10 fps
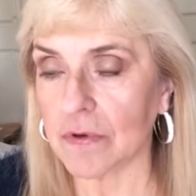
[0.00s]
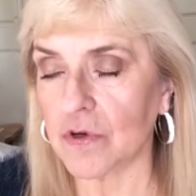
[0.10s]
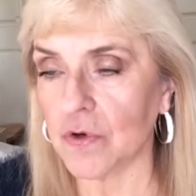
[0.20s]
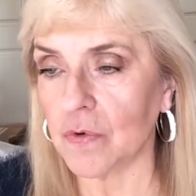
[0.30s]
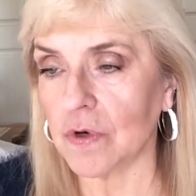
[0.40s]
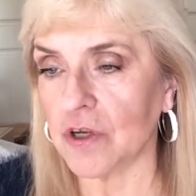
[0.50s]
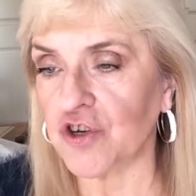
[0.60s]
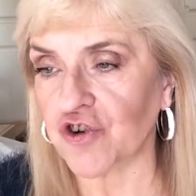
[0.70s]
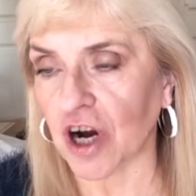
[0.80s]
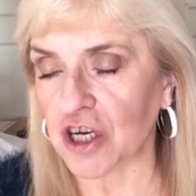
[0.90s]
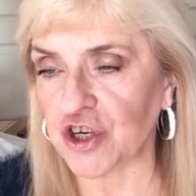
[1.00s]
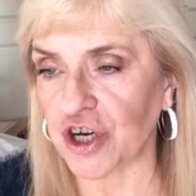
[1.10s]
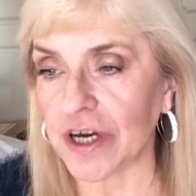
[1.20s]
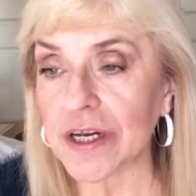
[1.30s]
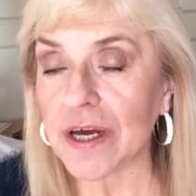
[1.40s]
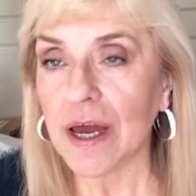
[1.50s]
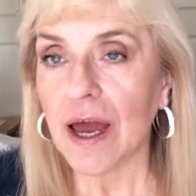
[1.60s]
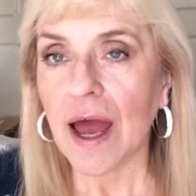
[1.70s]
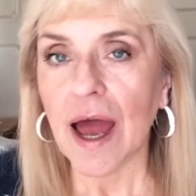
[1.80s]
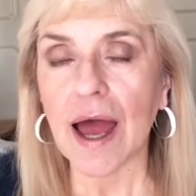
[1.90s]
do construction.
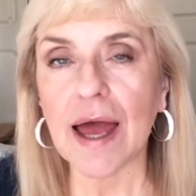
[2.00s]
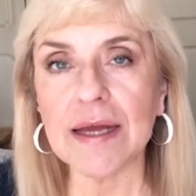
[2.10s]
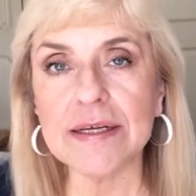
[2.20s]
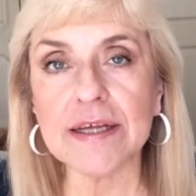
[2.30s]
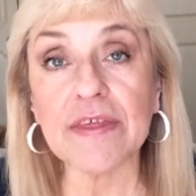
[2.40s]
And